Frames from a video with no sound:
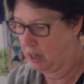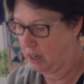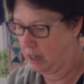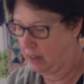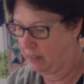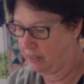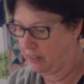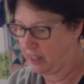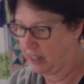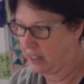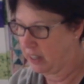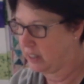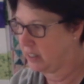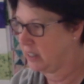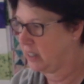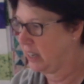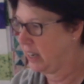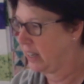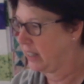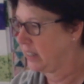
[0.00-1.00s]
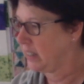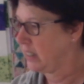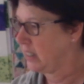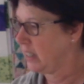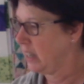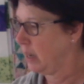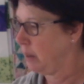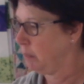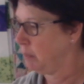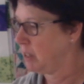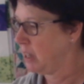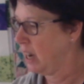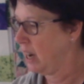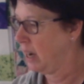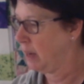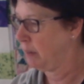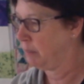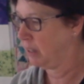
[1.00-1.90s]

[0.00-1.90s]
at the exact same time